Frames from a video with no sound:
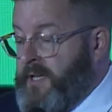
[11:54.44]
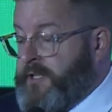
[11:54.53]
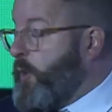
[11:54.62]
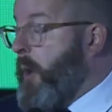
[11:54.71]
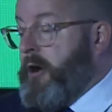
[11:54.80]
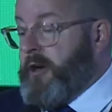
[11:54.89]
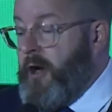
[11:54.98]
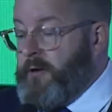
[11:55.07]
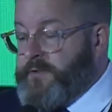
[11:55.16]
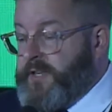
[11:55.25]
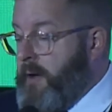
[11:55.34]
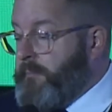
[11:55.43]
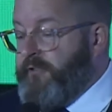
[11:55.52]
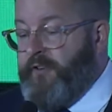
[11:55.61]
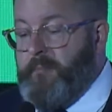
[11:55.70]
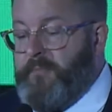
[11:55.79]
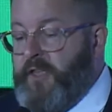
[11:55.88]
so our cars come
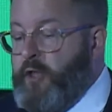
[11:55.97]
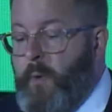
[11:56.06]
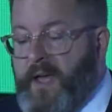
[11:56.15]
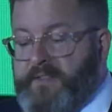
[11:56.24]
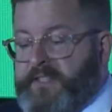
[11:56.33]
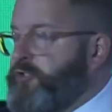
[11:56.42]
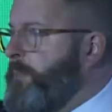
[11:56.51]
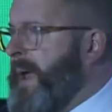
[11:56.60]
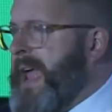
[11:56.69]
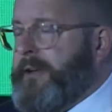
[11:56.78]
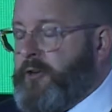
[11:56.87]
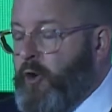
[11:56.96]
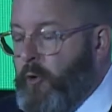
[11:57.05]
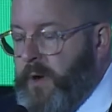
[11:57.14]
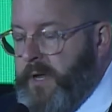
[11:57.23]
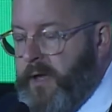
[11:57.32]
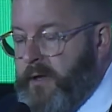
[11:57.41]
from the US and Japan and
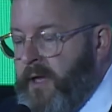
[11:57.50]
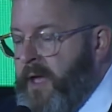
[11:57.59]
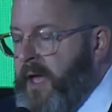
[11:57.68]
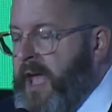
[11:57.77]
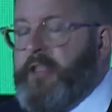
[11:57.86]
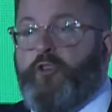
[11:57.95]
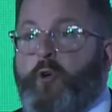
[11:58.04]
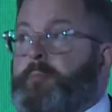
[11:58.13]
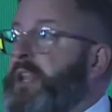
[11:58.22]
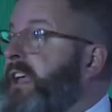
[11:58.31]
Korea and Europe like